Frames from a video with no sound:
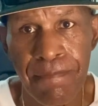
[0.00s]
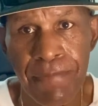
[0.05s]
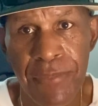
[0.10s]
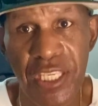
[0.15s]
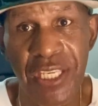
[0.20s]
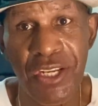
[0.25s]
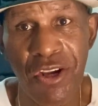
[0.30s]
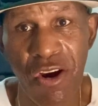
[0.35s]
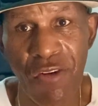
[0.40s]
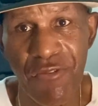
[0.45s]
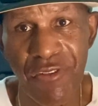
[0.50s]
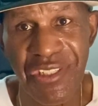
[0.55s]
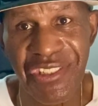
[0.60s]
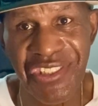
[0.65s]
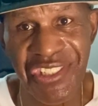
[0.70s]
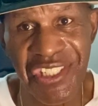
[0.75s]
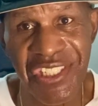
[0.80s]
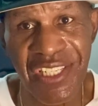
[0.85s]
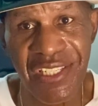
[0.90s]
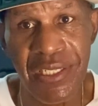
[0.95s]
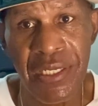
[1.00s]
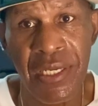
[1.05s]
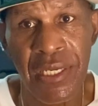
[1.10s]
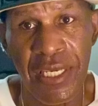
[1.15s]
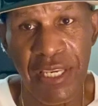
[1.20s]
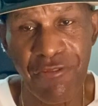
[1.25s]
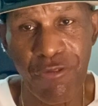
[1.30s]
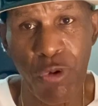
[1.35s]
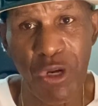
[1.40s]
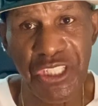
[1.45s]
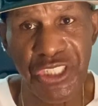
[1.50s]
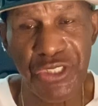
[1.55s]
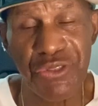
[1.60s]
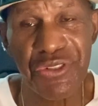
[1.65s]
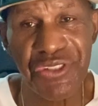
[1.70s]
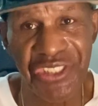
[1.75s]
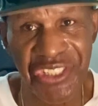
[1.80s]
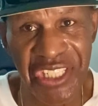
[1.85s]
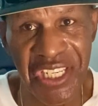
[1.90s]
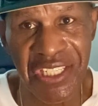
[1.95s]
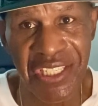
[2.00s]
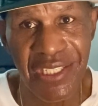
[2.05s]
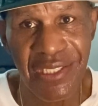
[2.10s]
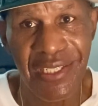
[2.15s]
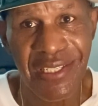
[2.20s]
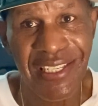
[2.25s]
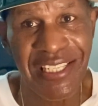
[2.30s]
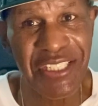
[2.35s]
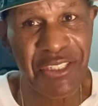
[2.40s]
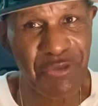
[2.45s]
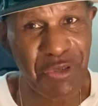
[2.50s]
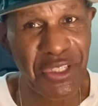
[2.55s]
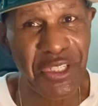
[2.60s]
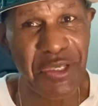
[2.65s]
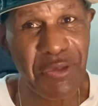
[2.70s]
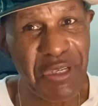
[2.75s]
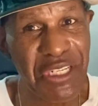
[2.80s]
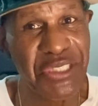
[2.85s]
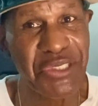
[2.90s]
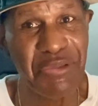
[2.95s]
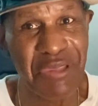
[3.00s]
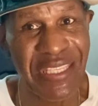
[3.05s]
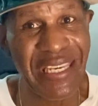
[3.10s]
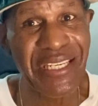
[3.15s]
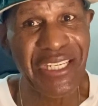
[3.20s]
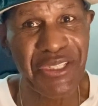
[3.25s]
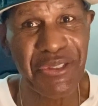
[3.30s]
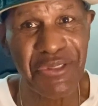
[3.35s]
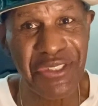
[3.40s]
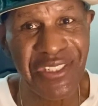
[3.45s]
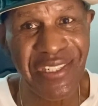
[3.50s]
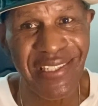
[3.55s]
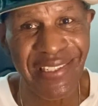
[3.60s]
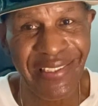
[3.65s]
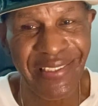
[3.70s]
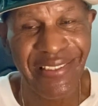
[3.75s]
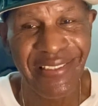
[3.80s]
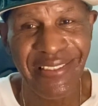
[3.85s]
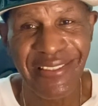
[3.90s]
Get over and see if what you see is really what you think you see.